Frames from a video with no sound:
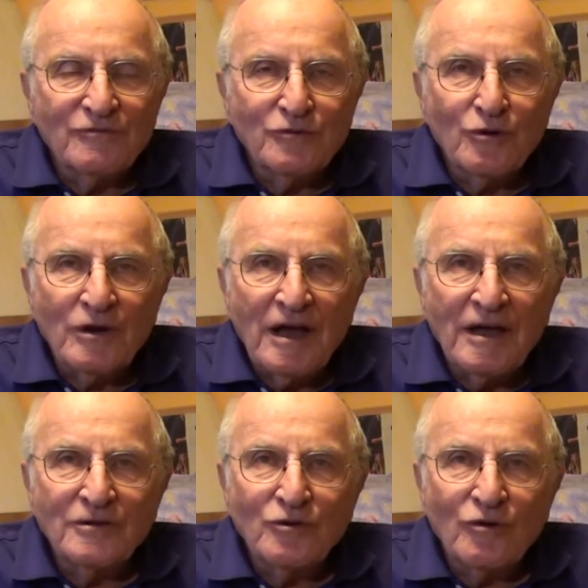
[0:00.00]

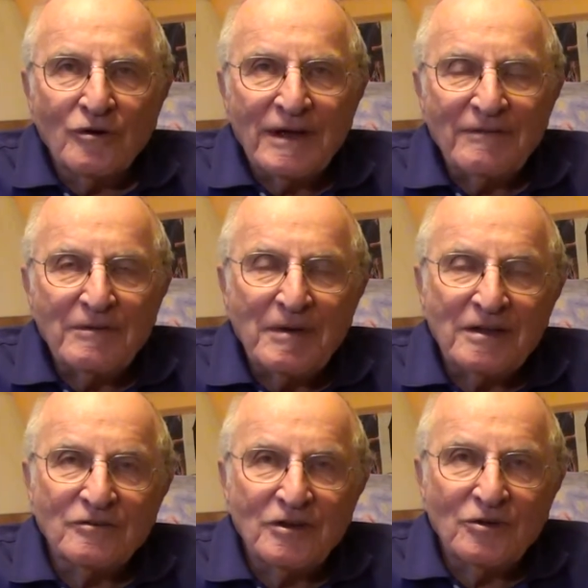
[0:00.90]
fluoride or heavy
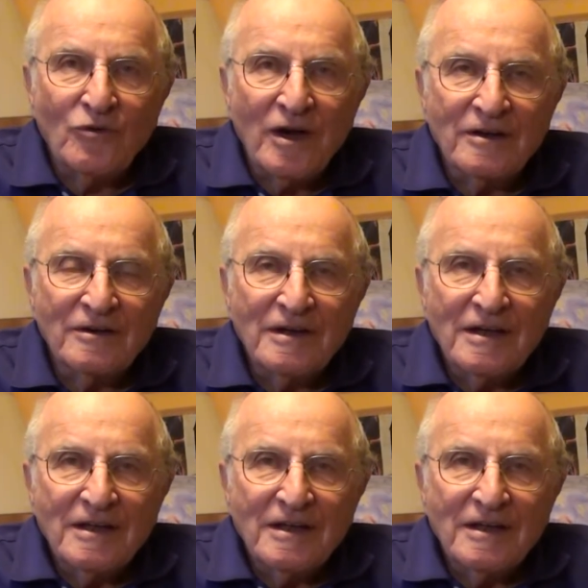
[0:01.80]
metals in the water.